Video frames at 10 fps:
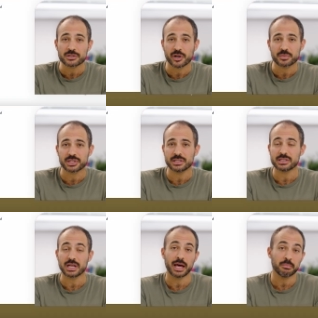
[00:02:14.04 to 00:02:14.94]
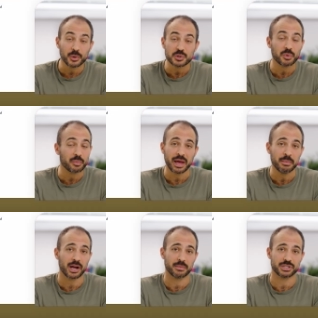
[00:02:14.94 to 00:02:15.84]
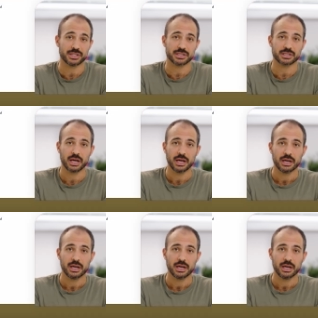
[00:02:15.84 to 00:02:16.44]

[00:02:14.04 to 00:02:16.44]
descriptions, and multiple payment options.